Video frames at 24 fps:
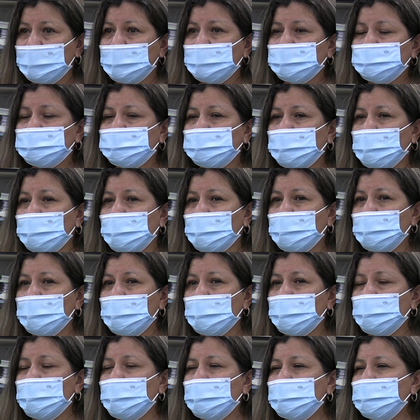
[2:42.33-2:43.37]
so
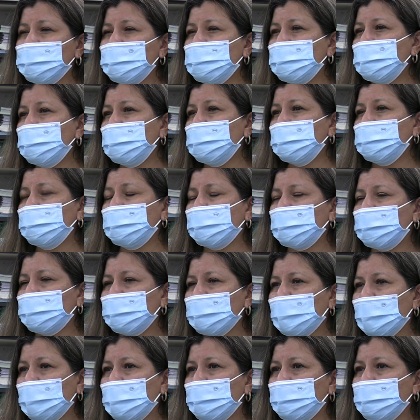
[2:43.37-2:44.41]
when you
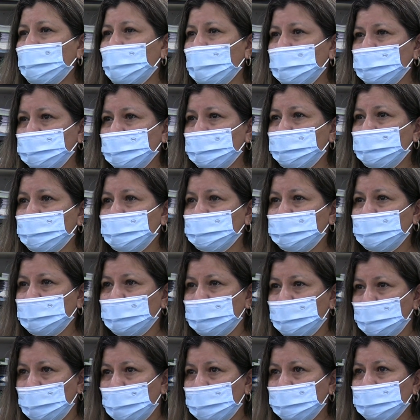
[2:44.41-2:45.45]
create a project for
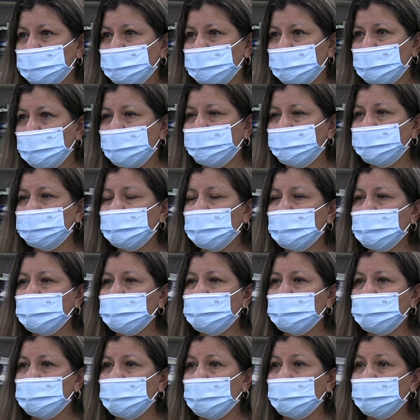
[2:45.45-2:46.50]
technology,
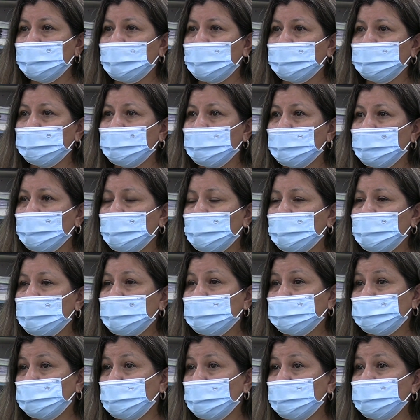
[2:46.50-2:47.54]
you know that
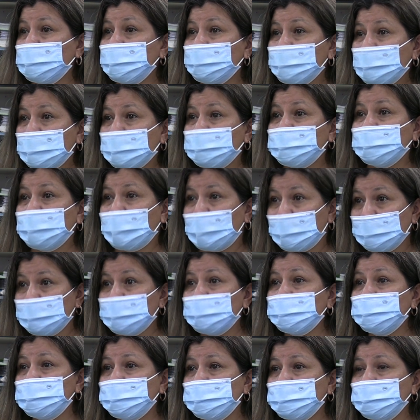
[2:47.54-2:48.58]
it's going to be a
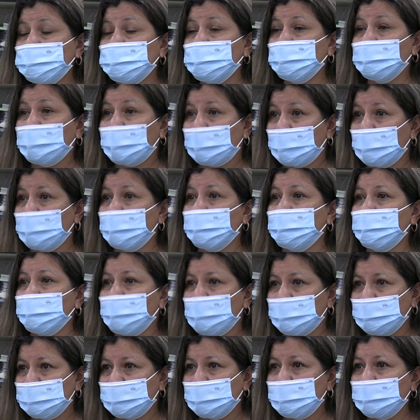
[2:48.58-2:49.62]
challenge to get it
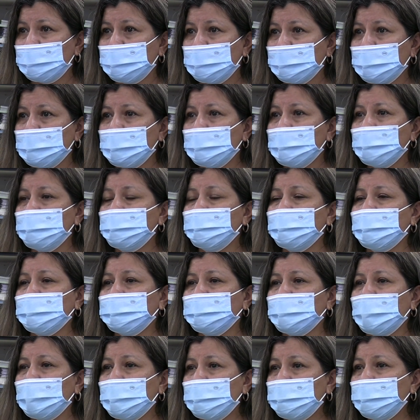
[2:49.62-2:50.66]
funded. But
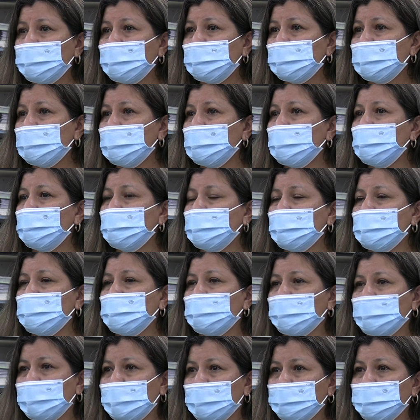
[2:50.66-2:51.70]
thankfully, we
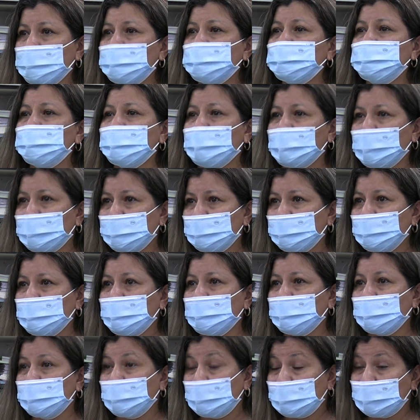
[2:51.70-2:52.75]
were able to get
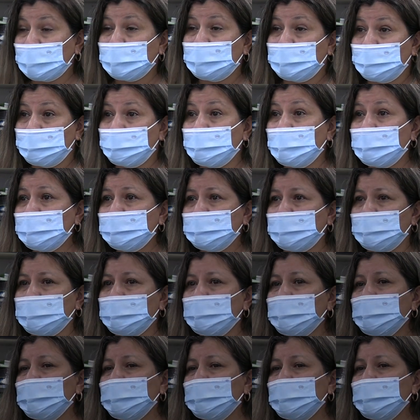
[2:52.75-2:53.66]
it funded.